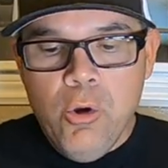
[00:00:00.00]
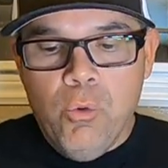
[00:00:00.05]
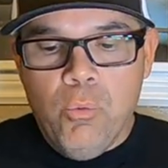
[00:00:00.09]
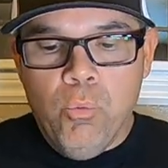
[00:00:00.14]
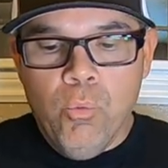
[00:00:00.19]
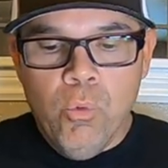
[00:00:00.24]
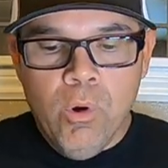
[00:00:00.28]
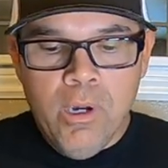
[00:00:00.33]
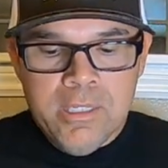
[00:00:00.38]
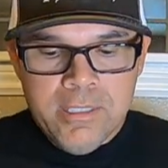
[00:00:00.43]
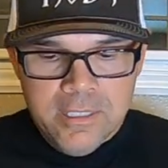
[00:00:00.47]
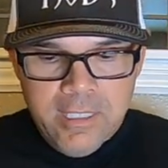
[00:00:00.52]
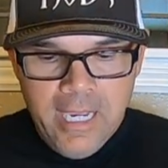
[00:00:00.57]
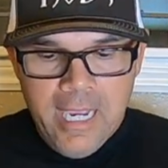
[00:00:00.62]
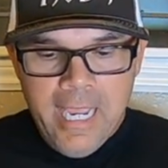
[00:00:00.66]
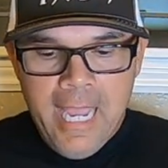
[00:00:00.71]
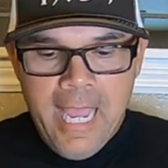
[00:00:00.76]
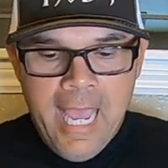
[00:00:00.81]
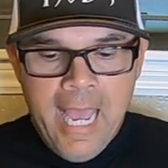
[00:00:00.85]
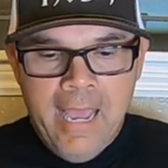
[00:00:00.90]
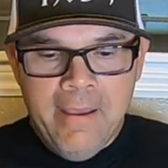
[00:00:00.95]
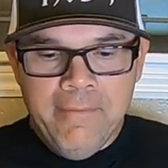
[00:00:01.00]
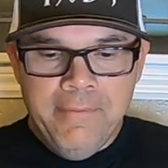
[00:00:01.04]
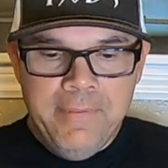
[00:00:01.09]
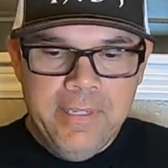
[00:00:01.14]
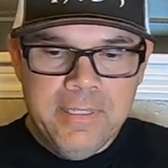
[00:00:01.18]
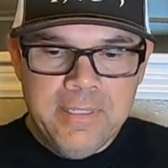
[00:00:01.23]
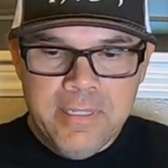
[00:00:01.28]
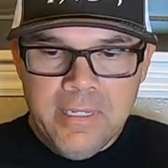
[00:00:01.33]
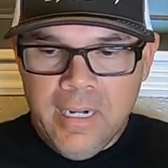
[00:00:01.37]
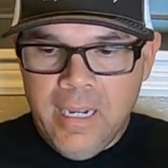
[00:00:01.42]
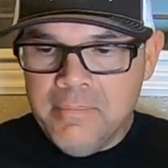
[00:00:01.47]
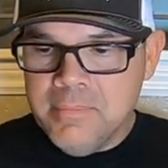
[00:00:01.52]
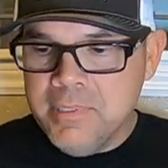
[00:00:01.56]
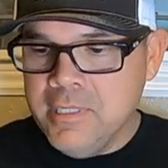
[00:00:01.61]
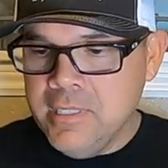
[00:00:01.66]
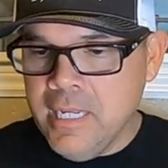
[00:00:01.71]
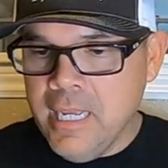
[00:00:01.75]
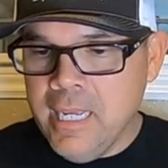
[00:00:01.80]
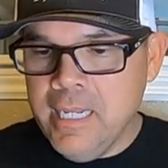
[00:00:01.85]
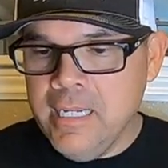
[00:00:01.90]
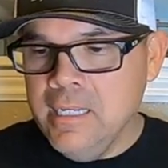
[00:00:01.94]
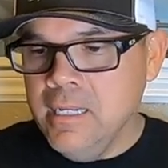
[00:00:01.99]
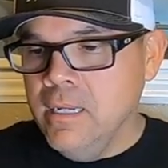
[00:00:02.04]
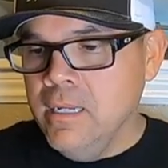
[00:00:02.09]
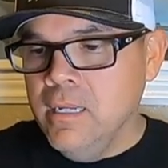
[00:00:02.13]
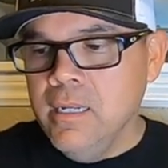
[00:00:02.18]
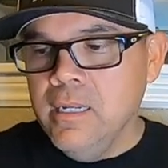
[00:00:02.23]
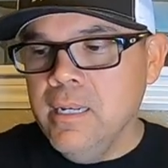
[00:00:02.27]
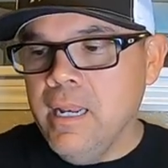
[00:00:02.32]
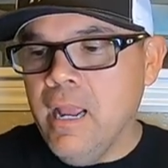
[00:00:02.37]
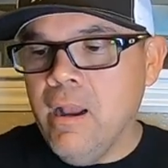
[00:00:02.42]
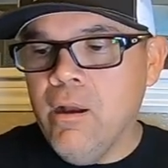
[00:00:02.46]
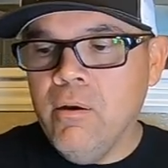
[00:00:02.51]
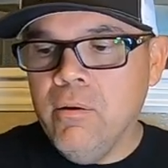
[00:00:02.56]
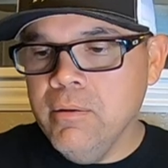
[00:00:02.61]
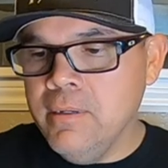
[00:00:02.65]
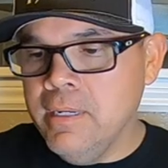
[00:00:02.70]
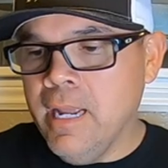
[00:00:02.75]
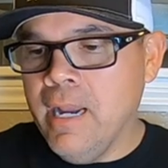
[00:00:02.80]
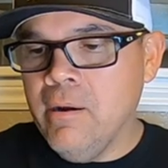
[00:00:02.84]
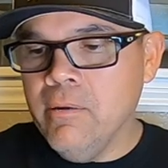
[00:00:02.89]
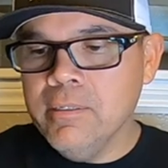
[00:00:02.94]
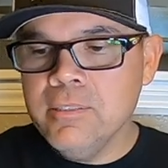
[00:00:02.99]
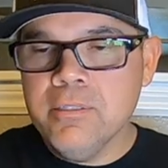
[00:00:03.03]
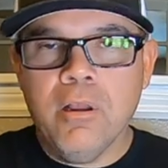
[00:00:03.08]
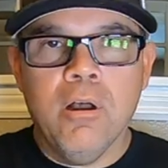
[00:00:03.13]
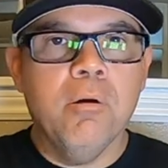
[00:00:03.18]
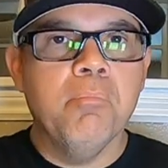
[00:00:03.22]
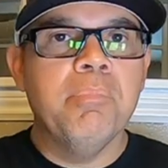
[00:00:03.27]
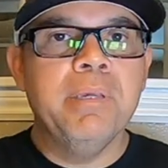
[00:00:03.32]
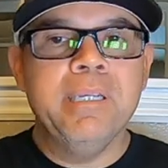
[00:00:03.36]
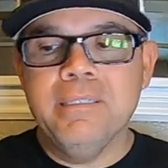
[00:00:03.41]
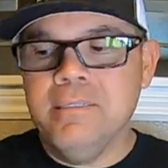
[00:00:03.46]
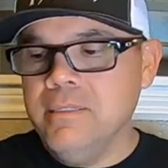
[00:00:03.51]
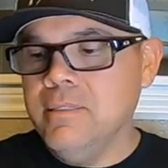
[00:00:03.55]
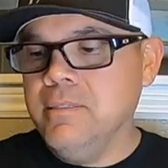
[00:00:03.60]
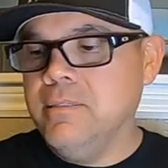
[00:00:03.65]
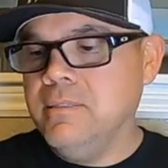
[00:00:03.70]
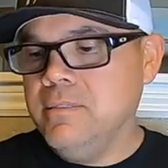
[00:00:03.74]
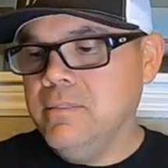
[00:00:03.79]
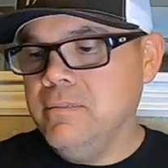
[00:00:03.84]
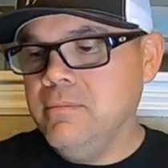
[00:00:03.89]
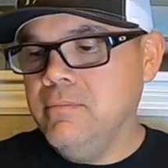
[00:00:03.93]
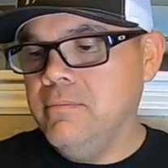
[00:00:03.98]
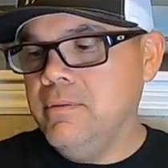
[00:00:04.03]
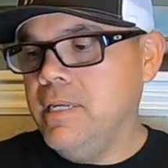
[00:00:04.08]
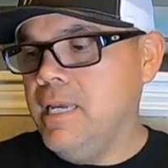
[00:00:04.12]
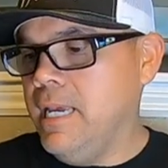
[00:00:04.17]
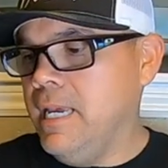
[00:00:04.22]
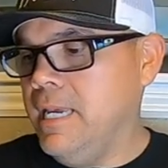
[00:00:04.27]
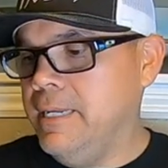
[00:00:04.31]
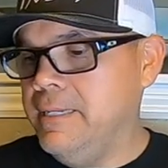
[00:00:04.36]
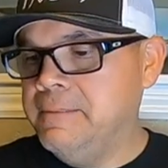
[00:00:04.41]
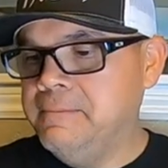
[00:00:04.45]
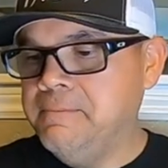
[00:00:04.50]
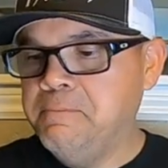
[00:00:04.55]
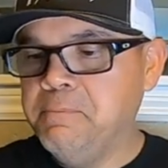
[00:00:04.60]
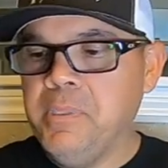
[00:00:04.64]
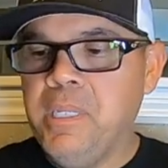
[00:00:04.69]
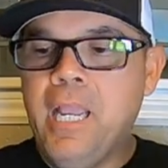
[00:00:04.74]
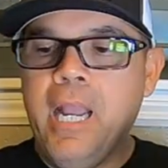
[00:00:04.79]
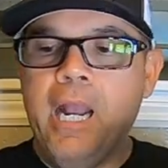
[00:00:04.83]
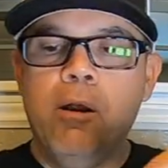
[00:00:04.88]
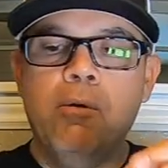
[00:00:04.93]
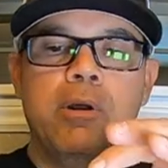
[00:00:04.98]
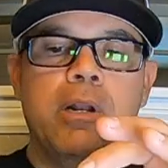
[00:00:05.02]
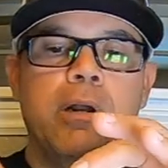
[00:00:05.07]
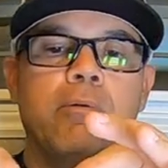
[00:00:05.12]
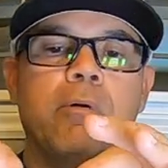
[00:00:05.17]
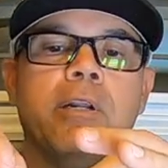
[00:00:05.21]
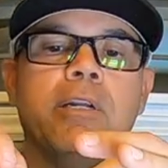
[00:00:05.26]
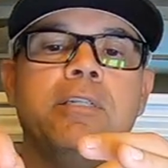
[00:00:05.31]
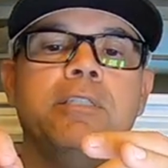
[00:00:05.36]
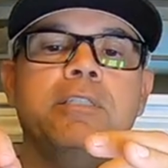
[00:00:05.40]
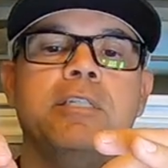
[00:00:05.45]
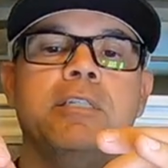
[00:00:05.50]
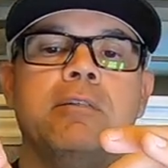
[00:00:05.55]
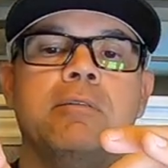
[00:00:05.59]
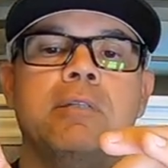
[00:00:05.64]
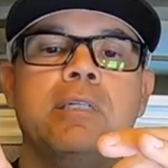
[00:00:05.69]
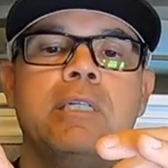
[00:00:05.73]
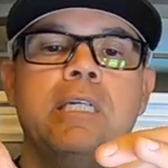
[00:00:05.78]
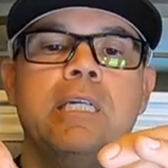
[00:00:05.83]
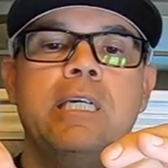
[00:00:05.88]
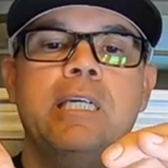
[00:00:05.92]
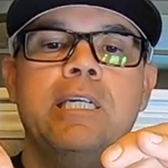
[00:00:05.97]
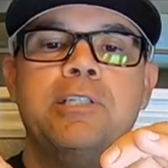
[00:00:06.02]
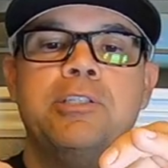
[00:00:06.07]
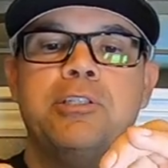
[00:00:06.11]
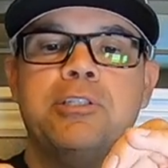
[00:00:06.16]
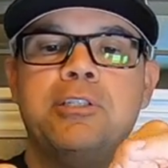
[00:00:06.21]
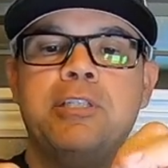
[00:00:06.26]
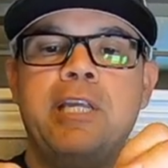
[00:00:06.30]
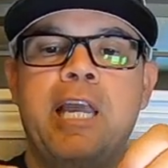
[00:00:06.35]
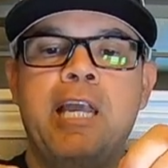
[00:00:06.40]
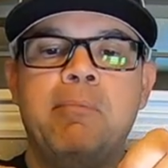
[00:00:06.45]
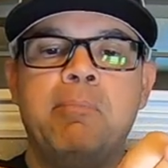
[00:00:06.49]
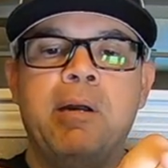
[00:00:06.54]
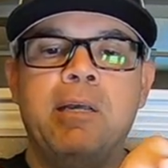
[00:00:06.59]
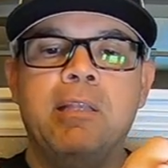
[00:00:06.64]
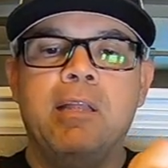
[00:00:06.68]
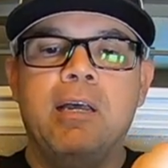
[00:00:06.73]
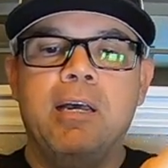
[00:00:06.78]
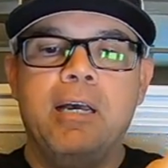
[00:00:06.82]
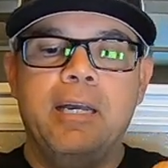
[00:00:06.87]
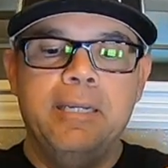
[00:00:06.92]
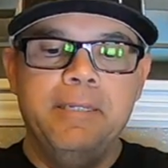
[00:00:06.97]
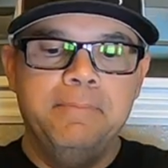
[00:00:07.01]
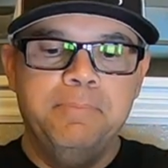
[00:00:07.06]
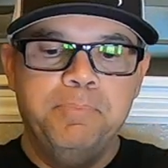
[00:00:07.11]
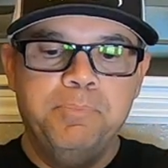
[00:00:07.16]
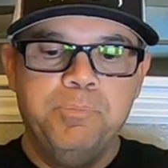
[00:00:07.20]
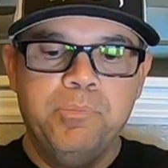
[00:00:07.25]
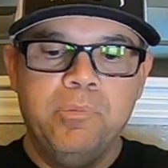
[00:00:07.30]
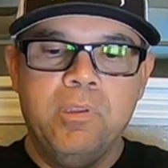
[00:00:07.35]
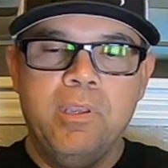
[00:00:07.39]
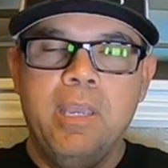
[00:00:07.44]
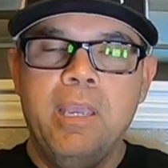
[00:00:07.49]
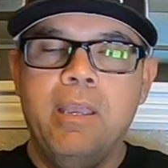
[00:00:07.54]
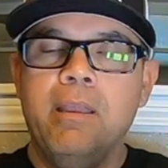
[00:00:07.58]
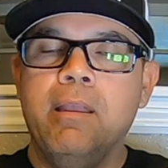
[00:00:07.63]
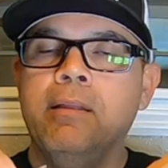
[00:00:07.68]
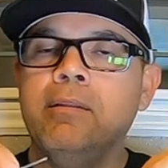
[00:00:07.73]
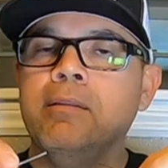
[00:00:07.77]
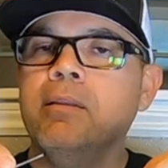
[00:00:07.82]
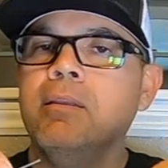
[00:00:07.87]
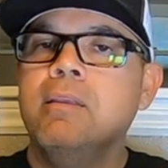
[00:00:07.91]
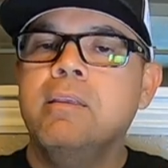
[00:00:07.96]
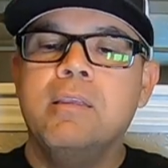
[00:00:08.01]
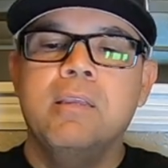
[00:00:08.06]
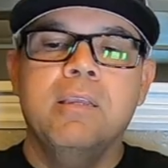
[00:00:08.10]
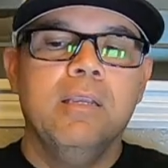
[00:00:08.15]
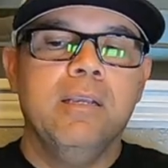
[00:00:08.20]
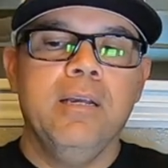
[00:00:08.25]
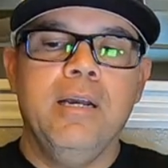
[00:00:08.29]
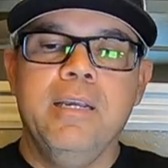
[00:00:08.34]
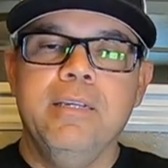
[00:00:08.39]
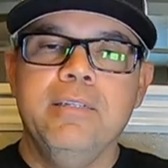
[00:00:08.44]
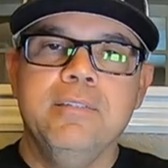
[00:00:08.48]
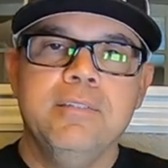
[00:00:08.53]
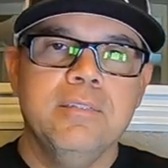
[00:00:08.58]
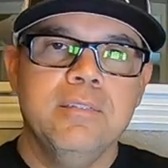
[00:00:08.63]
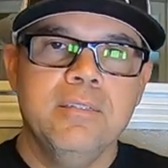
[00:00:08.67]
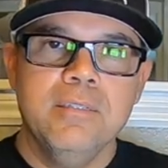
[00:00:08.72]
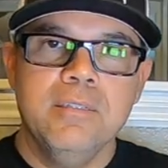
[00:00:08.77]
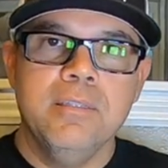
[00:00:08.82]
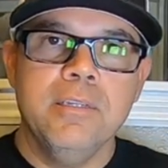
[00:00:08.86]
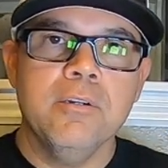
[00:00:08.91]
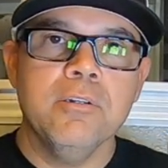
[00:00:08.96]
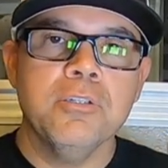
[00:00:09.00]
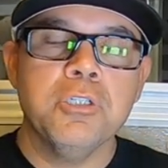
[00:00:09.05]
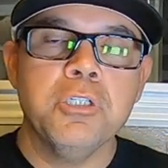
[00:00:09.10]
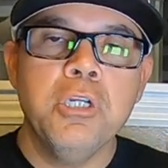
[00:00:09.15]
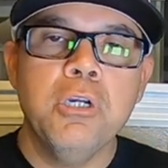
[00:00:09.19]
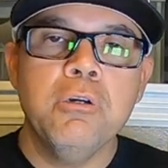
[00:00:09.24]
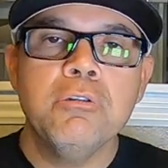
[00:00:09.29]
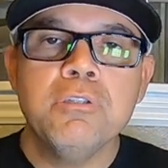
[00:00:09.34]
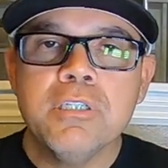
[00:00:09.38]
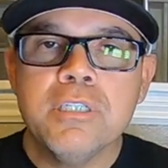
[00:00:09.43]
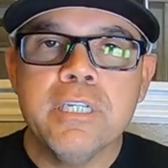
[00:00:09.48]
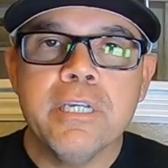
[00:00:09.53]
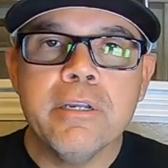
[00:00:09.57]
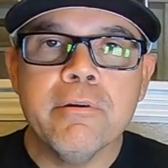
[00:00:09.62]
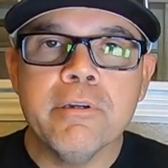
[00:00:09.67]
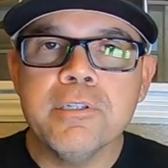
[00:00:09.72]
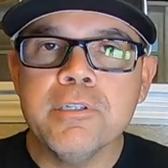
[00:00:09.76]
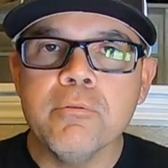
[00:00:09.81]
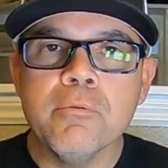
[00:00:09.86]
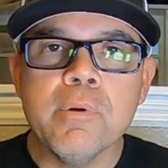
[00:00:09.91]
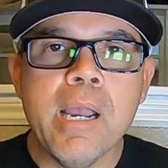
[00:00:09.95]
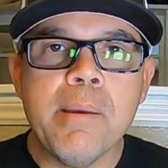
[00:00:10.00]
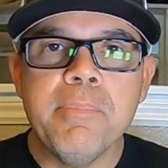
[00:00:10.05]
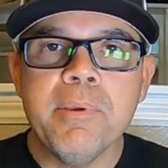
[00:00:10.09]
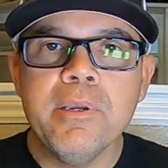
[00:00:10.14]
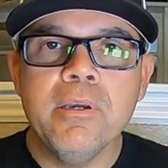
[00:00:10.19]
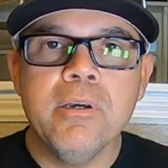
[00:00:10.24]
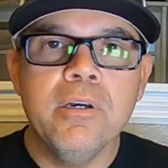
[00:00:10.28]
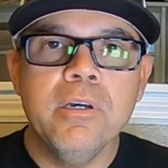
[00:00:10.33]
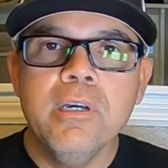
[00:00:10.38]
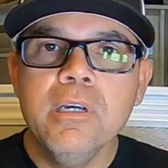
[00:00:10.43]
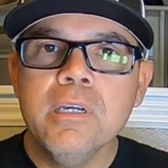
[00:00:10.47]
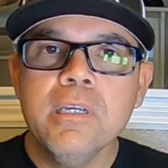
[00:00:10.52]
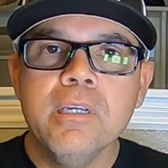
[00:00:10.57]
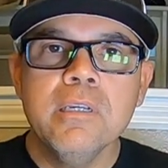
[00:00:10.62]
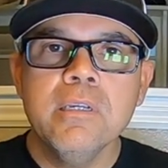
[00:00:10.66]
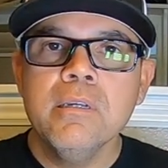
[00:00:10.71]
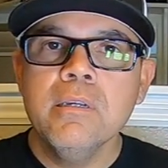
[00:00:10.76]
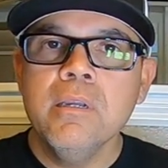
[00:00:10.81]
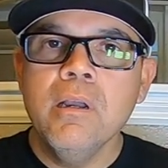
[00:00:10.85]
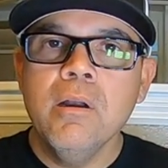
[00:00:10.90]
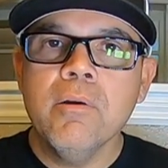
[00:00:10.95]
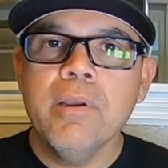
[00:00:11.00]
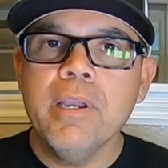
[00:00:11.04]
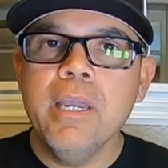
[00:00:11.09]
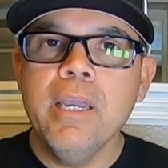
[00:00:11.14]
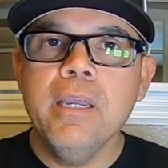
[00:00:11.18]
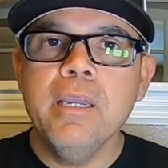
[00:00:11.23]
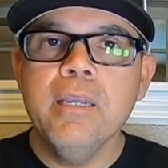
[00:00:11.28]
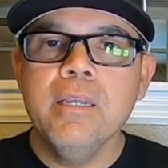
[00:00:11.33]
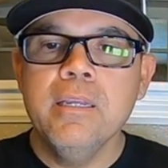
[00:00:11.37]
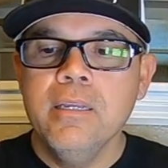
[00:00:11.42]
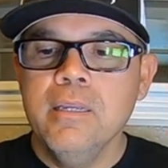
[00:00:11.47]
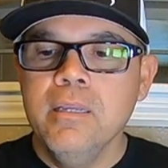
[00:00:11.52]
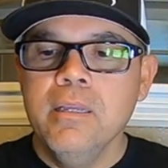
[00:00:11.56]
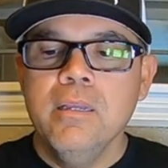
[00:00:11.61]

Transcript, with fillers: Once I have this and I'm set, now, now it's all business, okay? Now what I want to do is just take my line, okay? And guys, there's no secret to wrapping a hook, okay?